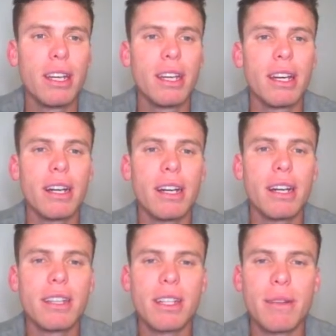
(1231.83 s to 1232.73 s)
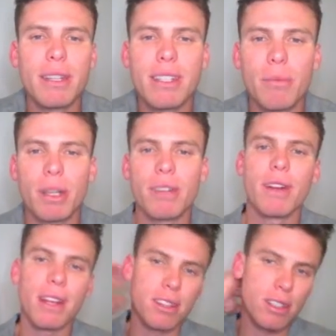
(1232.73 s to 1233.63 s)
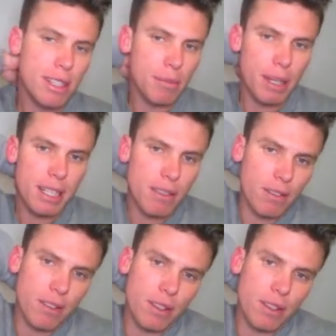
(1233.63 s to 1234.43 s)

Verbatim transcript: Uh, Jamie needs to start bringing round 13 players, have a few